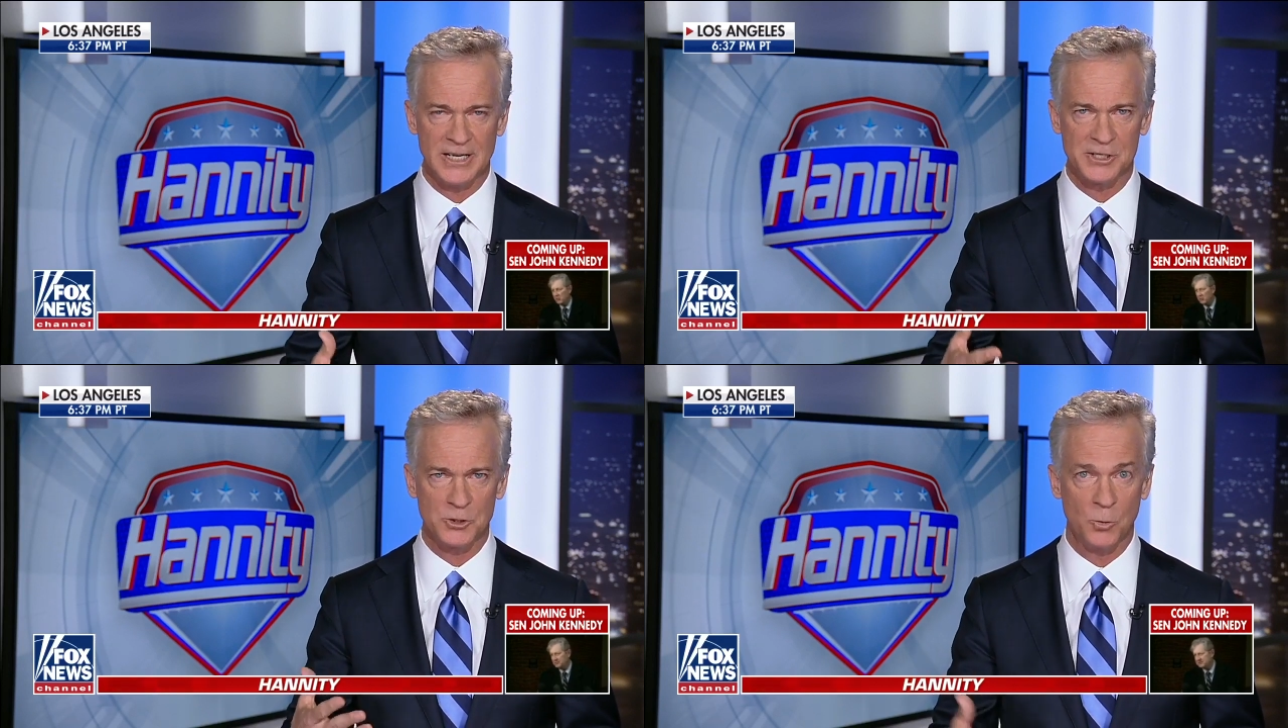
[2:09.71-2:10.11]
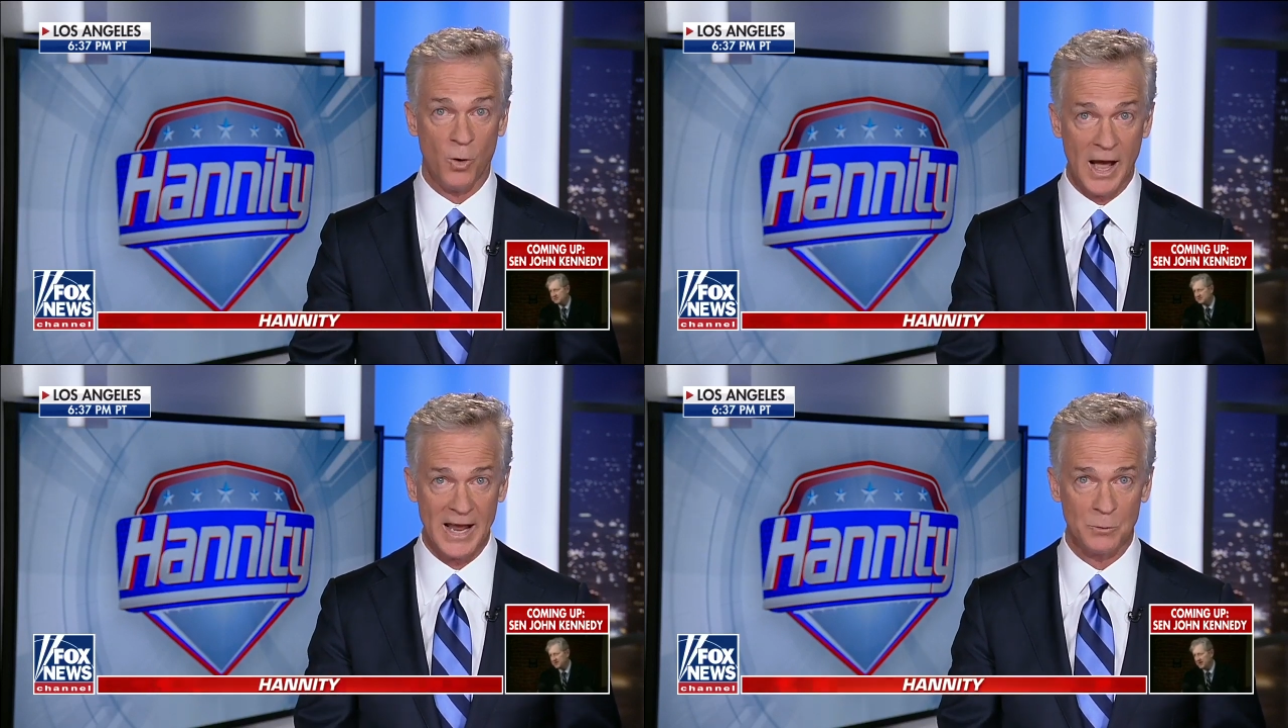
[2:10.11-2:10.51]
as to
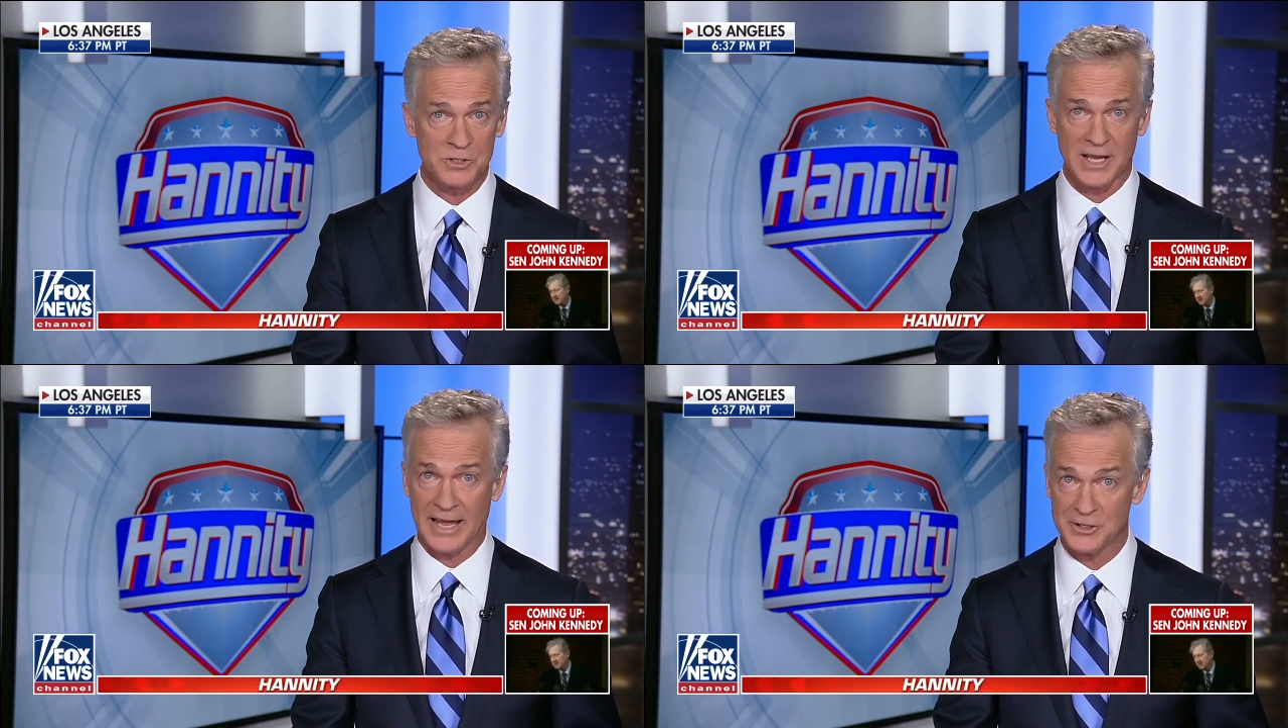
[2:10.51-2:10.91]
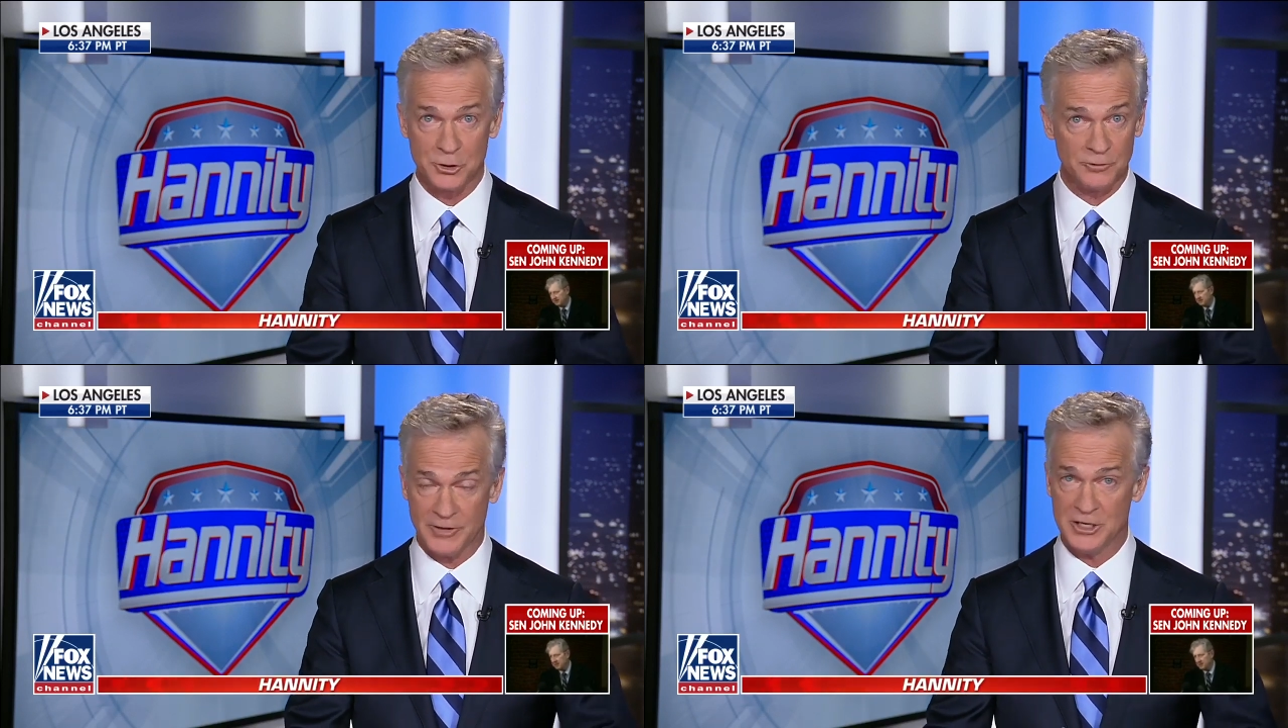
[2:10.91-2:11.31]
why it was
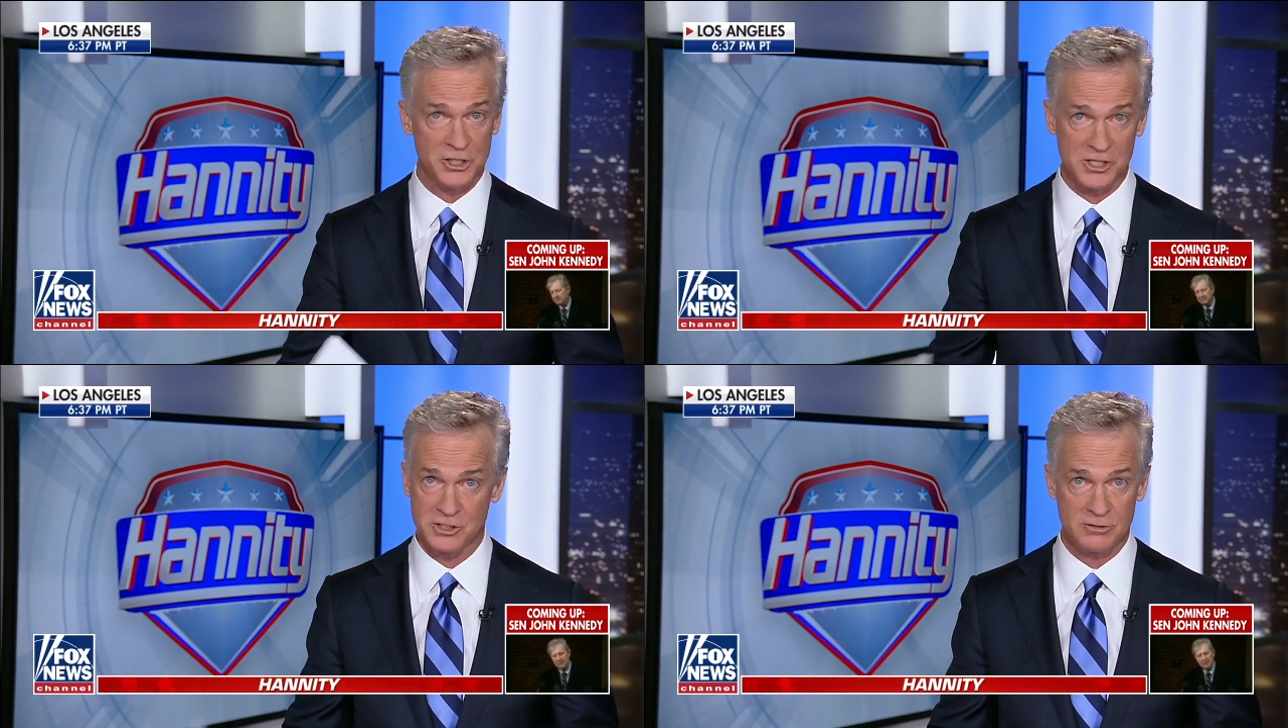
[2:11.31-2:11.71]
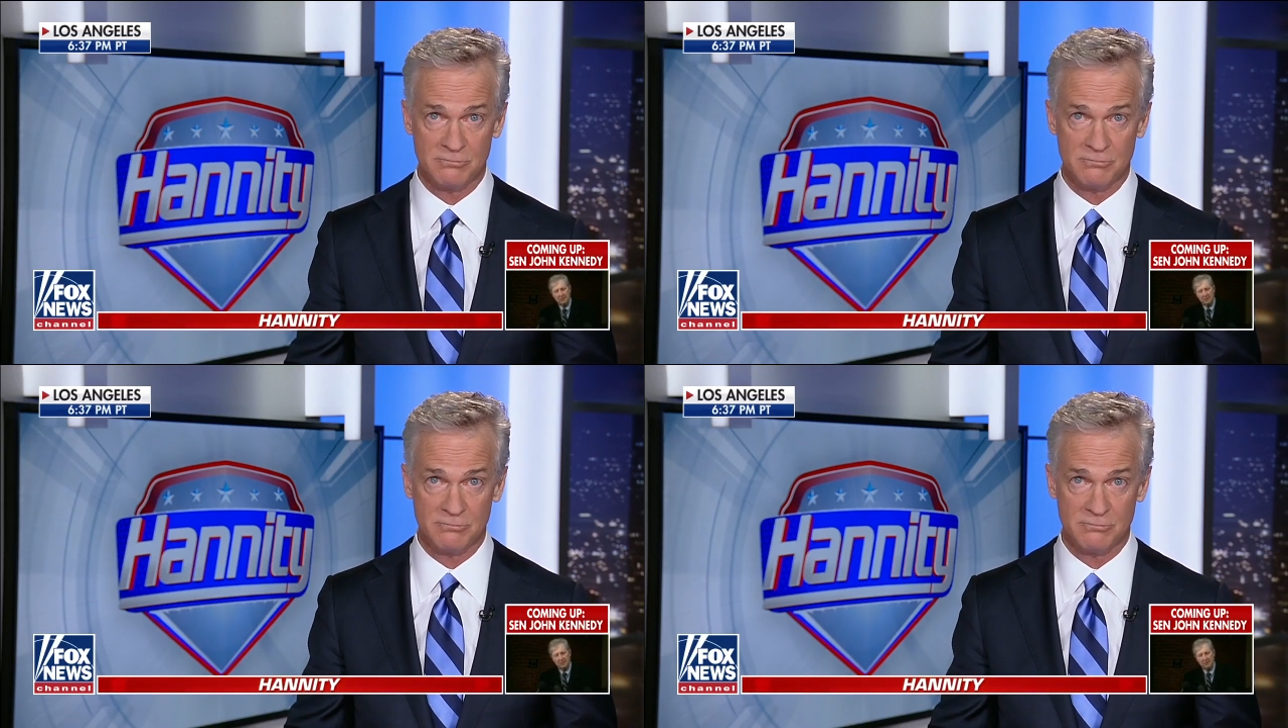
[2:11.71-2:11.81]
canceled. They just